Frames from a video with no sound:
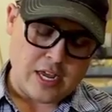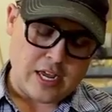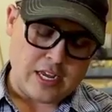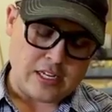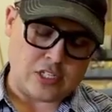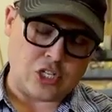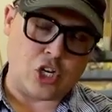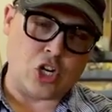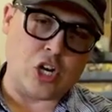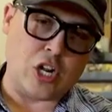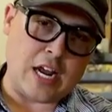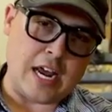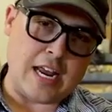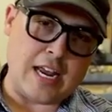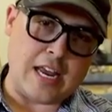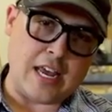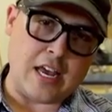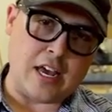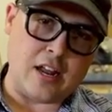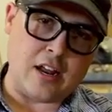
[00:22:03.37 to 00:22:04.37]
it's a good
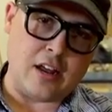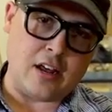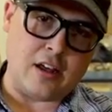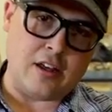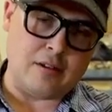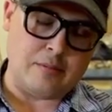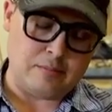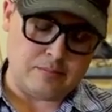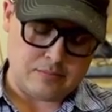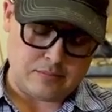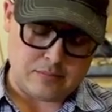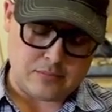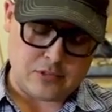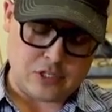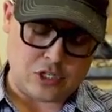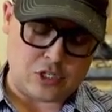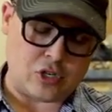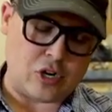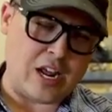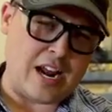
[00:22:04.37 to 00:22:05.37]
idea to,
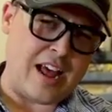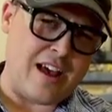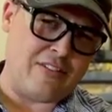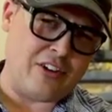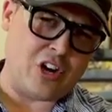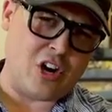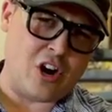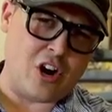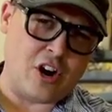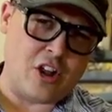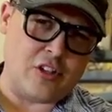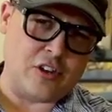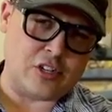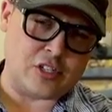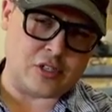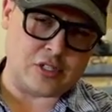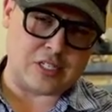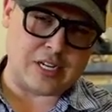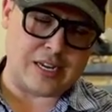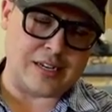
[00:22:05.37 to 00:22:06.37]
to try to have a guard on there
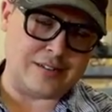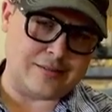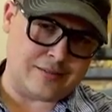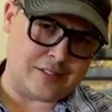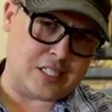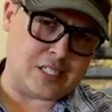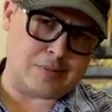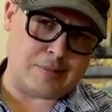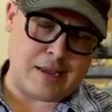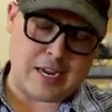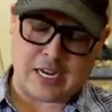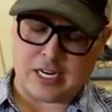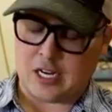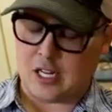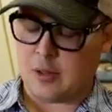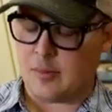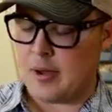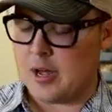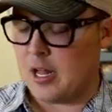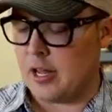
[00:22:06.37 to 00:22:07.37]
so it's not smacking you
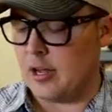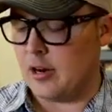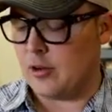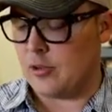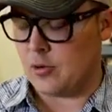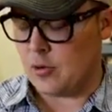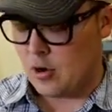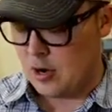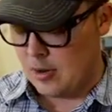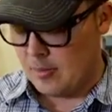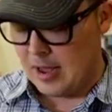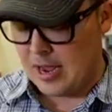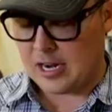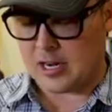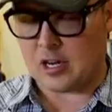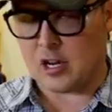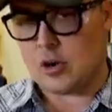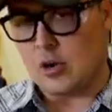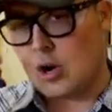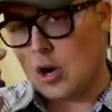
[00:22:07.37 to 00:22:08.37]
in the belly or throwing it back
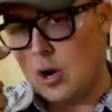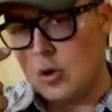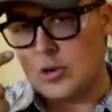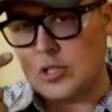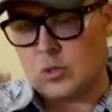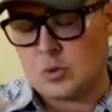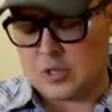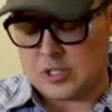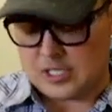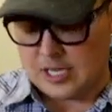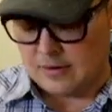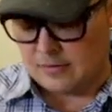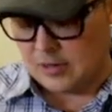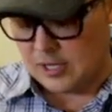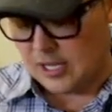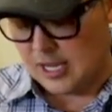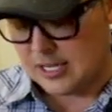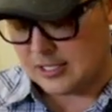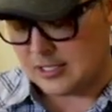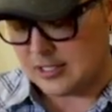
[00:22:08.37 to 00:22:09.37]
at you and always wear safety
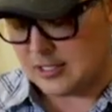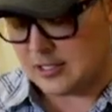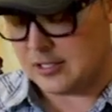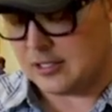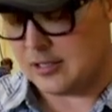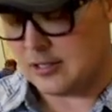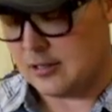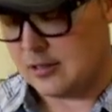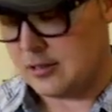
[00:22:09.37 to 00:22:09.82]
glasses.